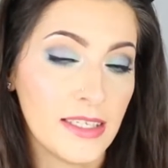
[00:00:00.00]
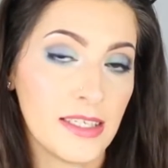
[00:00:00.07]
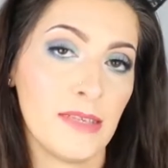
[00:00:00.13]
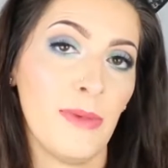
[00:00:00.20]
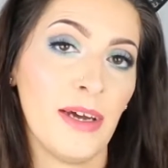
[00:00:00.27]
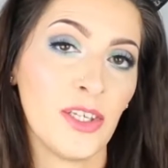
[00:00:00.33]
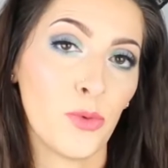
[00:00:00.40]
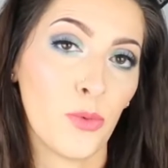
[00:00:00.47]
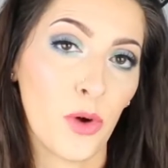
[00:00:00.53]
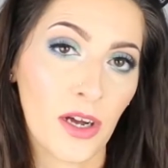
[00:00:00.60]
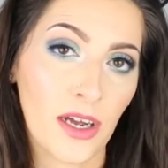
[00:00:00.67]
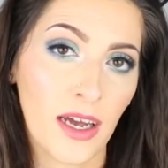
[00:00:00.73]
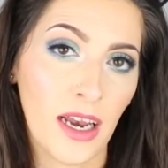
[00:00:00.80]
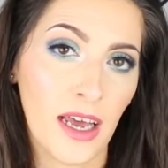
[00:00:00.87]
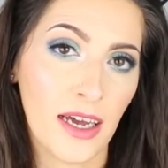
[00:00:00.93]
Doesn't matter
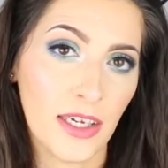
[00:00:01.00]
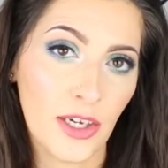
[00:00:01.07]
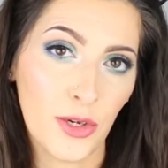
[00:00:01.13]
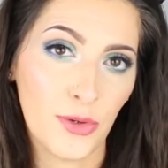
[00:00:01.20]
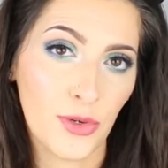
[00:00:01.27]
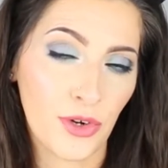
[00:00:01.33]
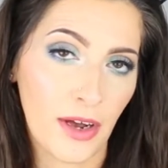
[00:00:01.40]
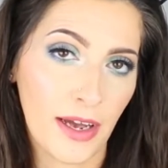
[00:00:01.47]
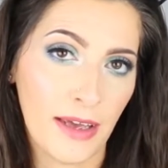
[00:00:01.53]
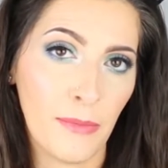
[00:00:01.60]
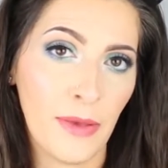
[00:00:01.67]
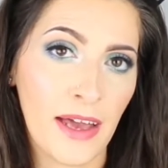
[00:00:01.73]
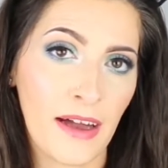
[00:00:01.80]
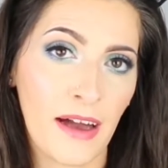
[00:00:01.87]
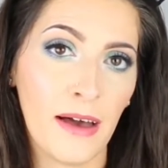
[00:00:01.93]
what colour you try
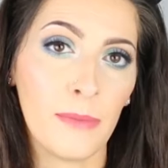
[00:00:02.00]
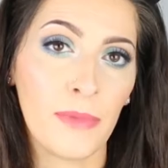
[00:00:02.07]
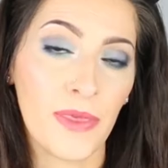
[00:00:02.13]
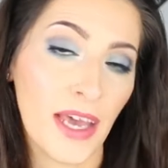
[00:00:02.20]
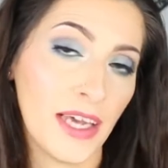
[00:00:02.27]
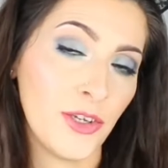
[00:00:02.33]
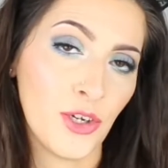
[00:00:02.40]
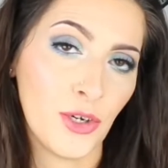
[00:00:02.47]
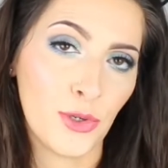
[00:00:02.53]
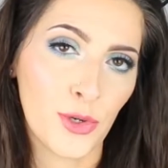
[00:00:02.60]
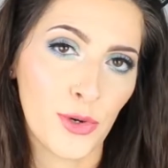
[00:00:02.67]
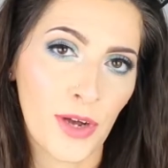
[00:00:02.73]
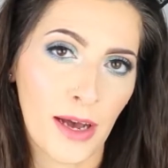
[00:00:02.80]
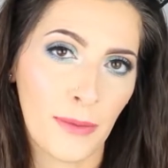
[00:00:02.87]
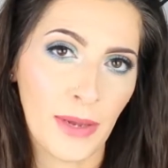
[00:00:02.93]
and pick up, they do
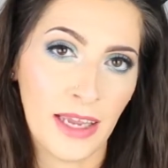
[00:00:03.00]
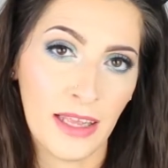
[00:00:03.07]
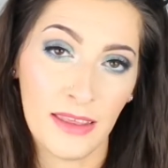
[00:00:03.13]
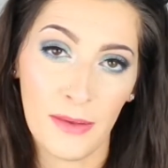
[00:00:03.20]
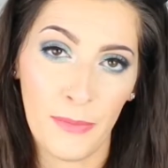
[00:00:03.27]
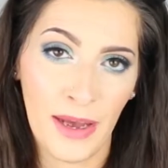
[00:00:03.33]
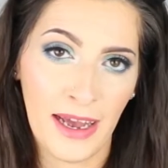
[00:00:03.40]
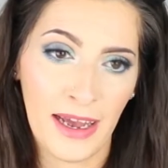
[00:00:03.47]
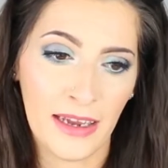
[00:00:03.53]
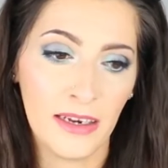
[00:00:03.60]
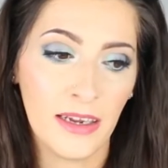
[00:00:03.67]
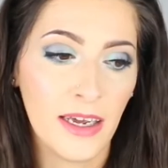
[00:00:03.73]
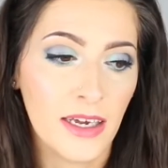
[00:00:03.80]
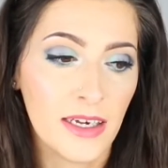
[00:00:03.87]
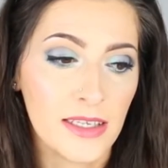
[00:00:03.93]
chalk up in the pan.